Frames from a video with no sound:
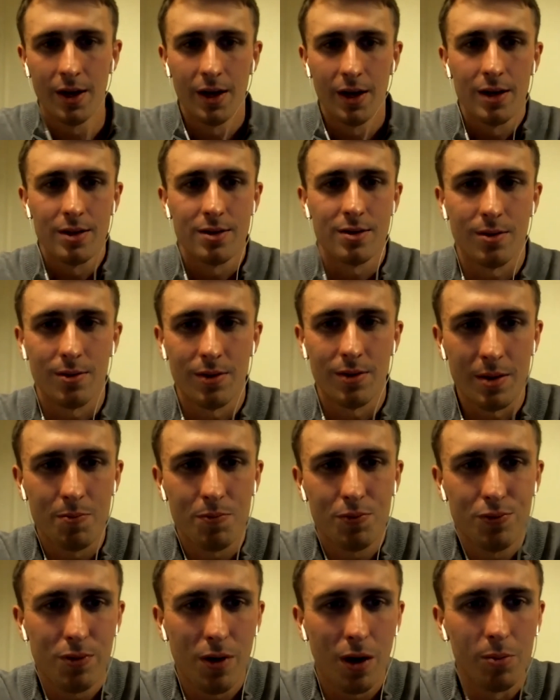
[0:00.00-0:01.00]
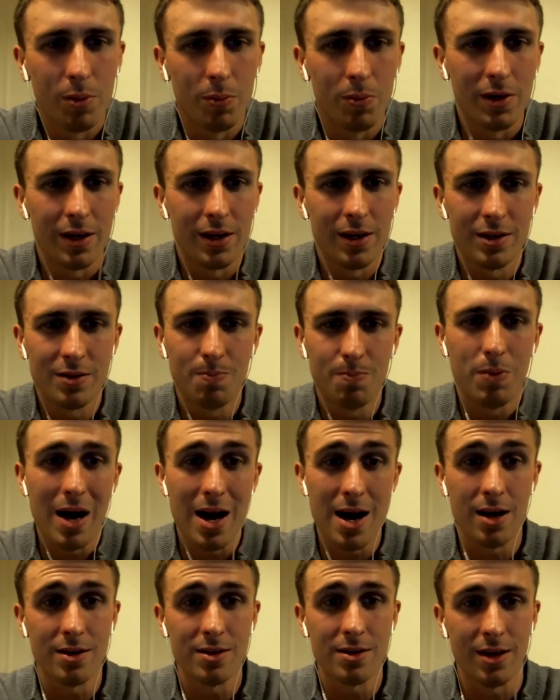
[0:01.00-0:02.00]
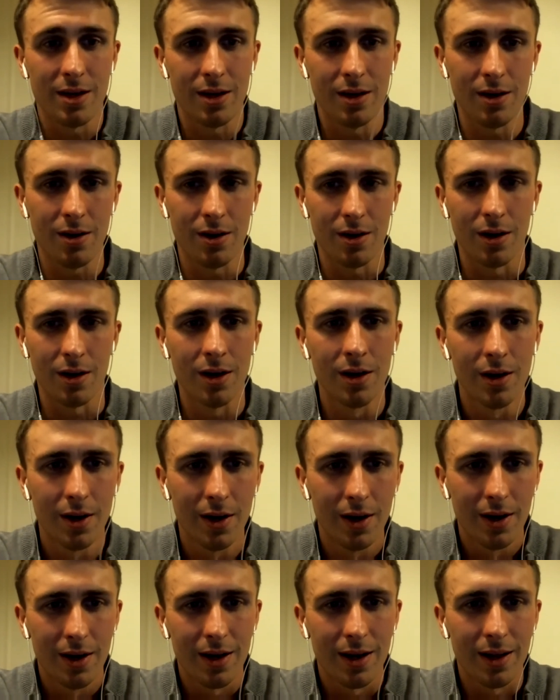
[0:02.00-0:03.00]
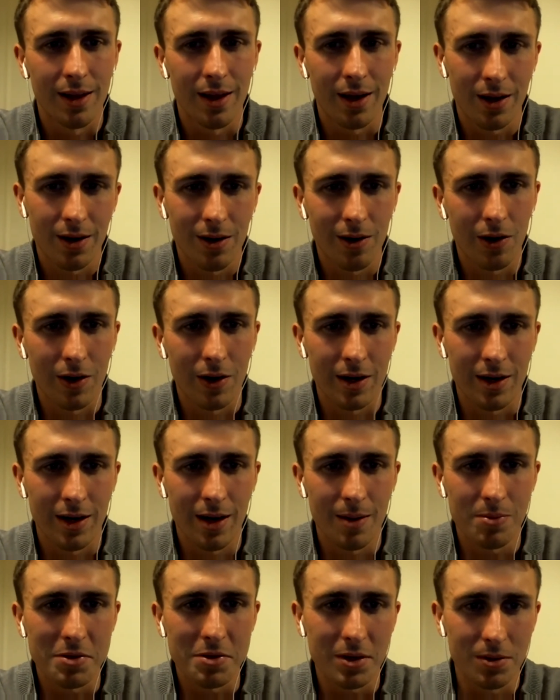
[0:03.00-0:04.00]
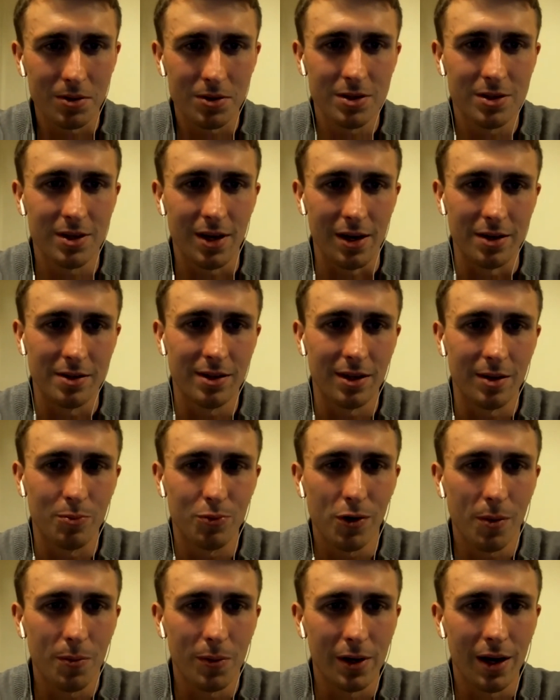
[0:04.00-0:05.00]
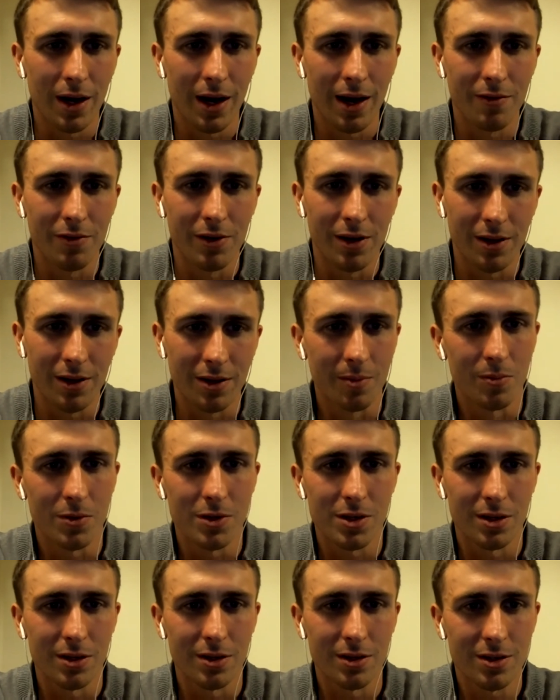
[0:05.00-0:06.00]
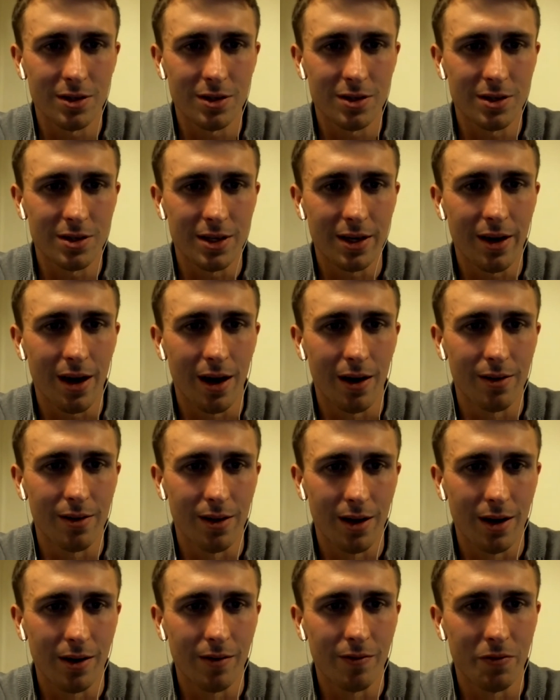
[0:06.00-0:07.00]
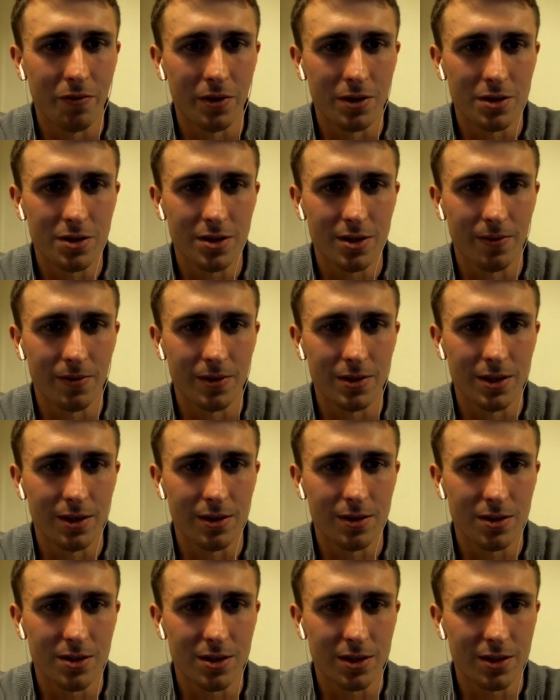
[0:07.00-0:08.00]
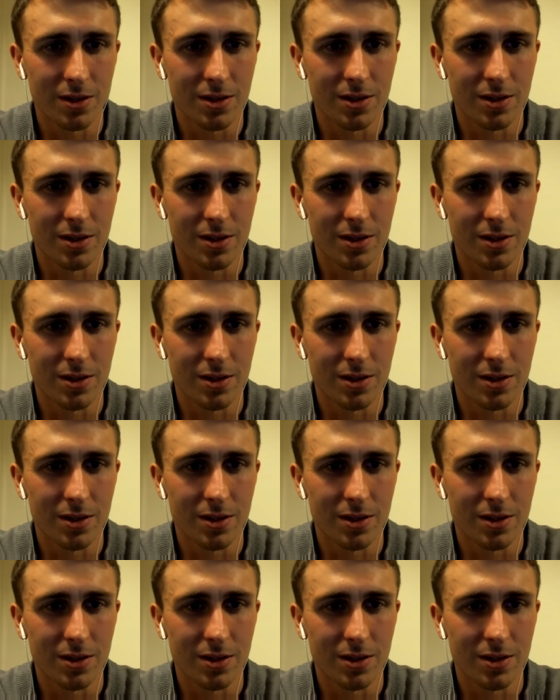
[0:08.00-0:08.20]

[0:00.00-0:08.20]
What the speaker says: So they probably, as bad as they are, and they are in an absolute state, they probably have it in them to sneak out of that and finish 17th or 16th.